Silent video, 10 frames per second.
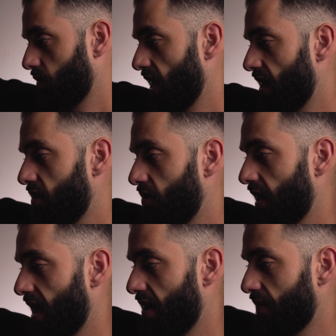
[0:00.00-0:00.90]
then you
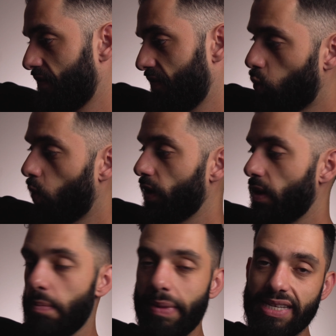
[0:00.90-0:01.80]
have
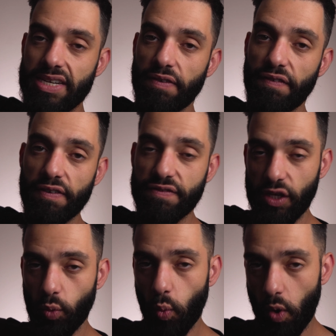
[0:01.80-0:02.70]

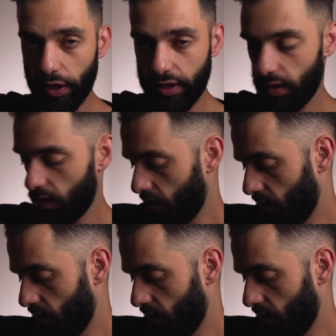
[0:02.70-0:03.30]
1.51